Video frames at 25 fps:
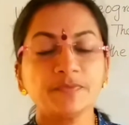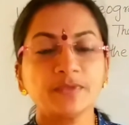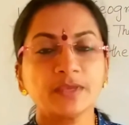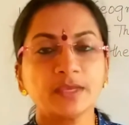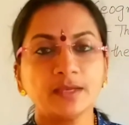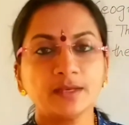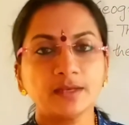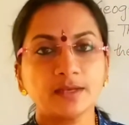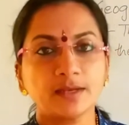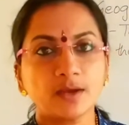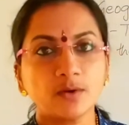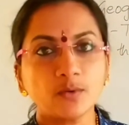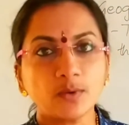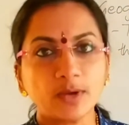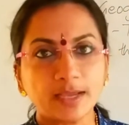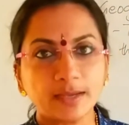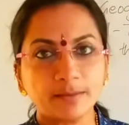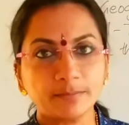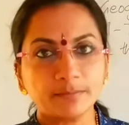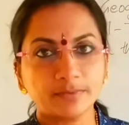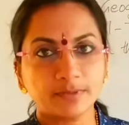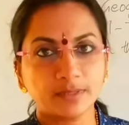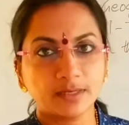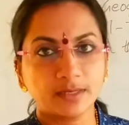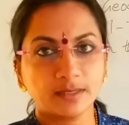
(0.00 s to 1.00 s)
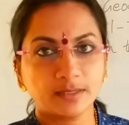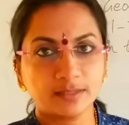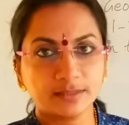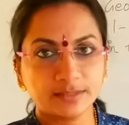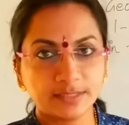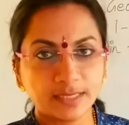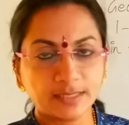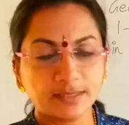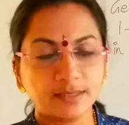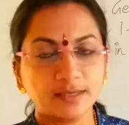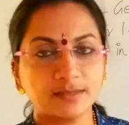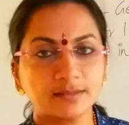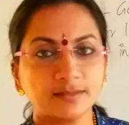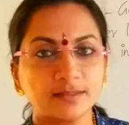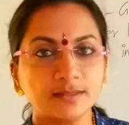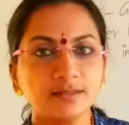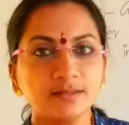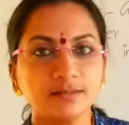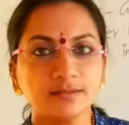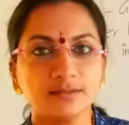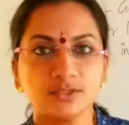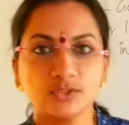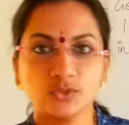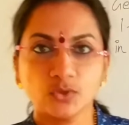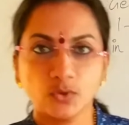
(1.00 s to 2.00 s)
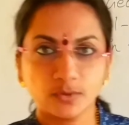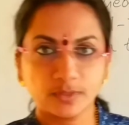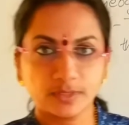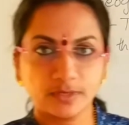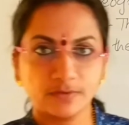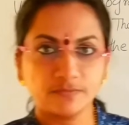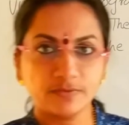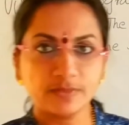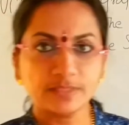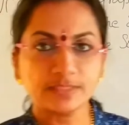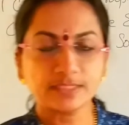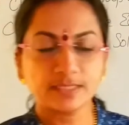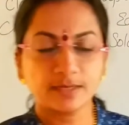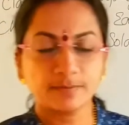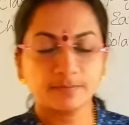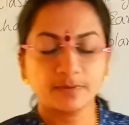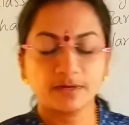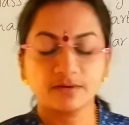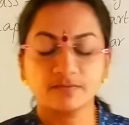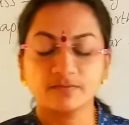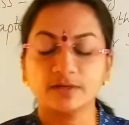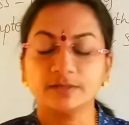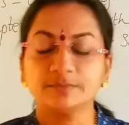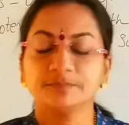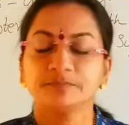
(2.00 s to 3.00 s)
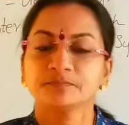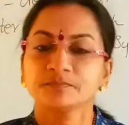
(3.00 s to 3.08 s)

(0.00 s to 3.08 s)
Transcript: Now I am taking the geography chapter 1.